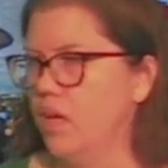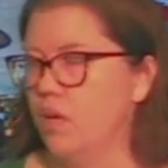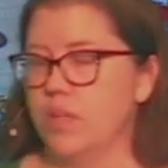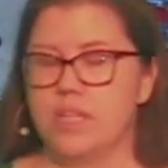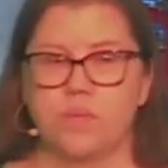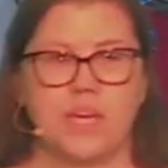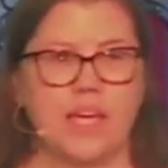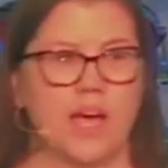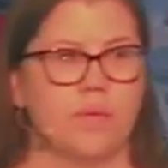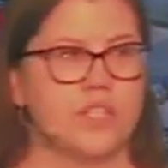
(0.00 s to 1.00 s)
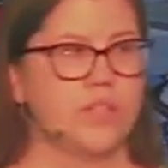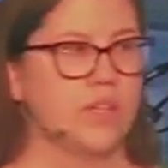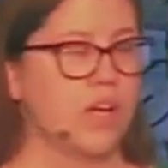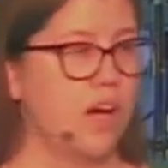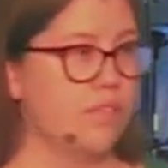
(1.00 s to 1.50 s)
Well, this week I went to
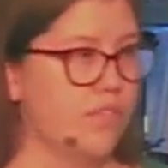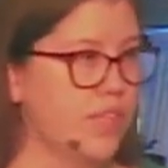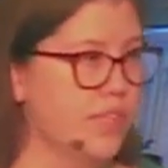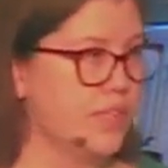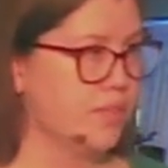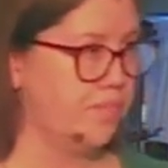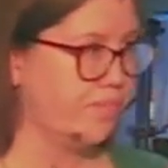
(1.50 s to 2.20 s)
a conference